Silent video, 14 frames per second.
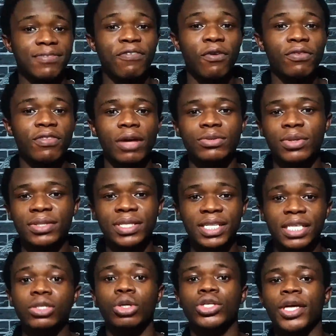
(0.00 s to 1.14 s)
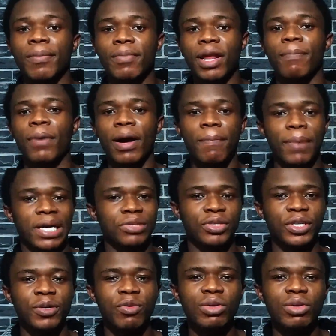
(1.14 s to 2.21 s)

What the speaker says: 4600 mAh battery,